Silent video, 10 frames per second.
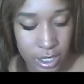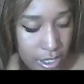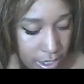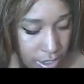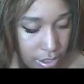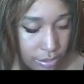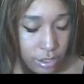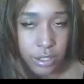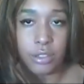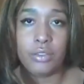and it shows
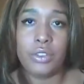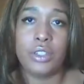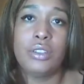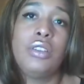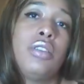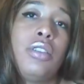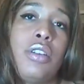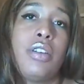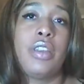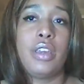two views, so you
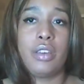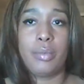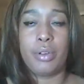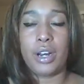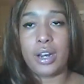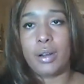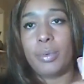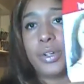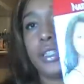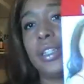know that you can put it in a
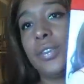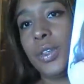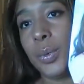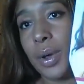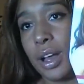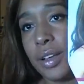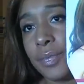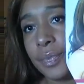ponytail if you want.